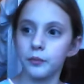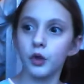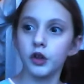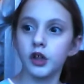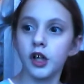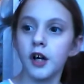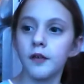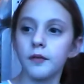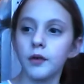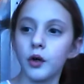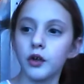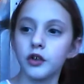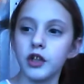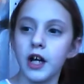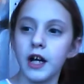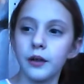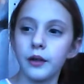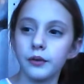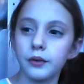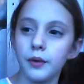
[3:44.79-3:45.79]
watch her vlog
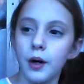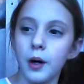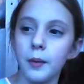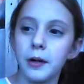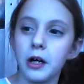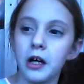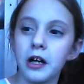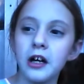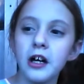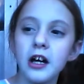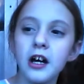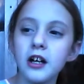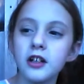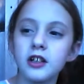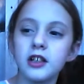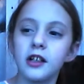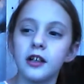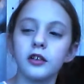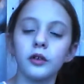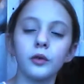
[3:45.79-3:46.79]
channel as well, but
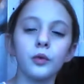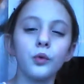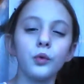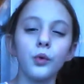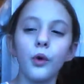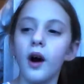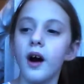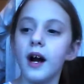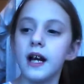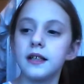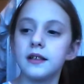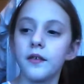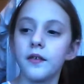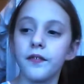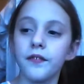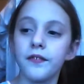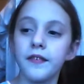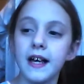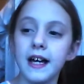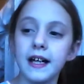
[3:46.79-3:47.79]
she does all kind
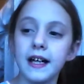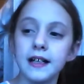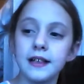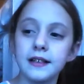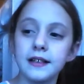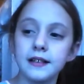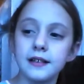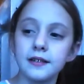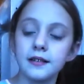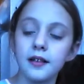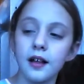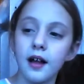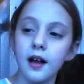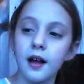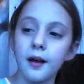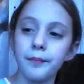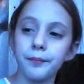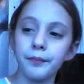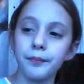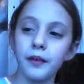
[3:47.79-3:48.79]
of things,
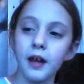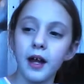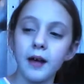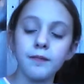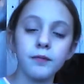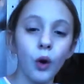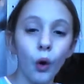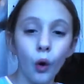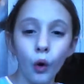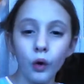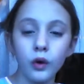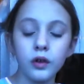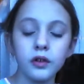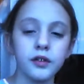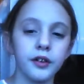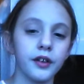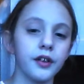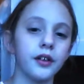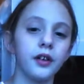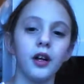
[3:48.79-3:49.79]
like
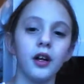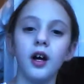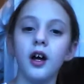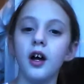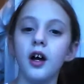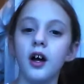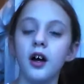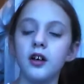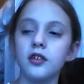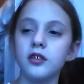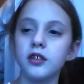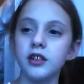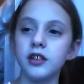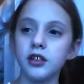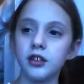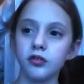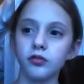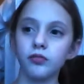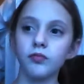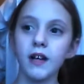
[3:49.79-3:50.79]
vlogs, and
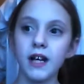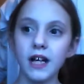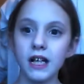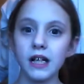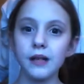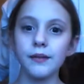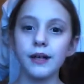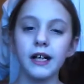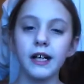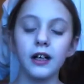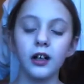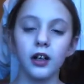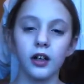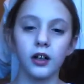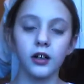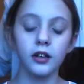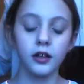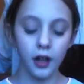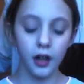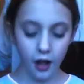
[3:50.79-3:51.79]
she's just really
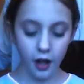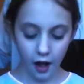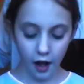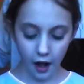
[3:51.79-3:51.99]
good.